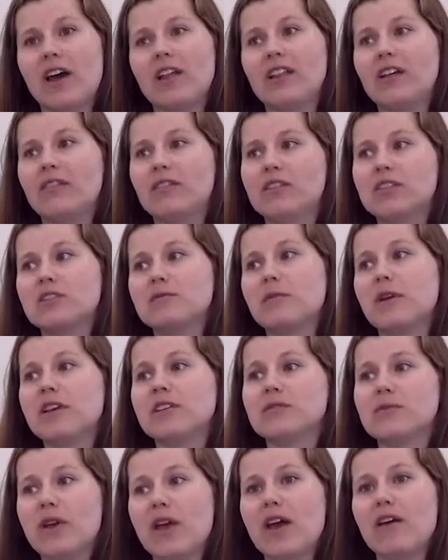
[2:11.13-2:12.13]
I love the
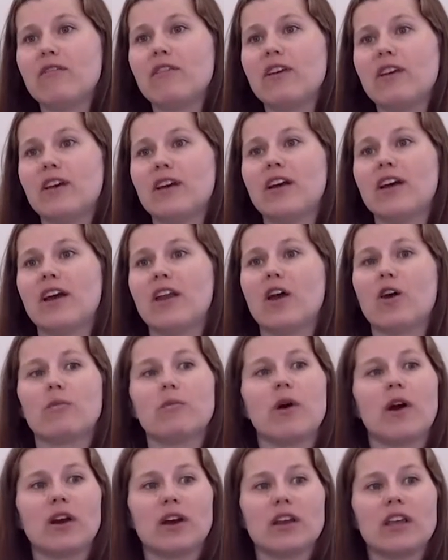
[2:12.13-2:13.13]
space we have here and our
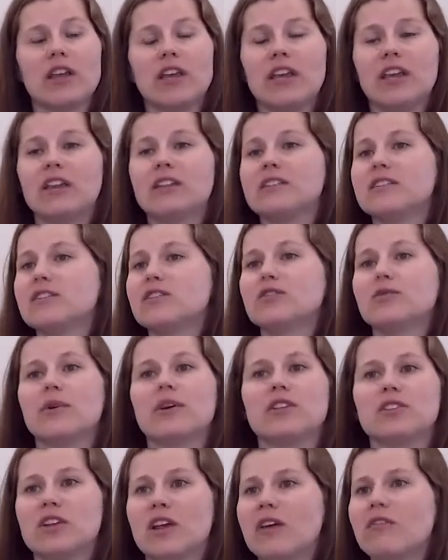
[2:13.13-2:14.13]
parking
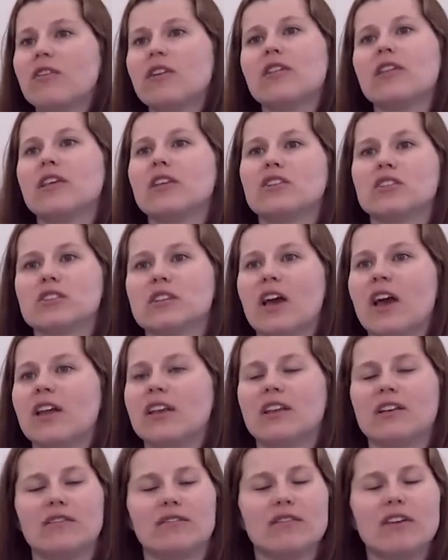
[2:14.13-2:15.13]
situation. Everything just
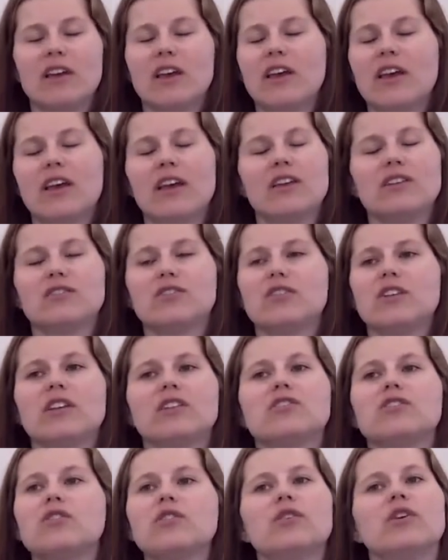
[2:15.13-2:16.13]
kind of is
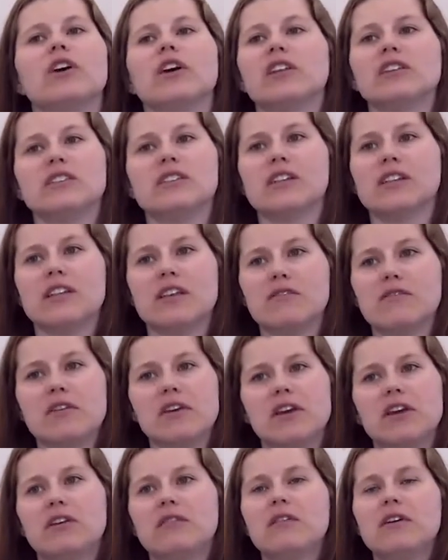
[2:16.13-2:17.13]
it's too good to leave
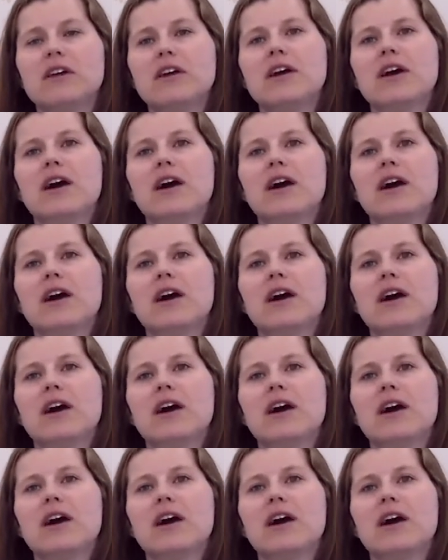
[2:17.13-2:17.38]
here.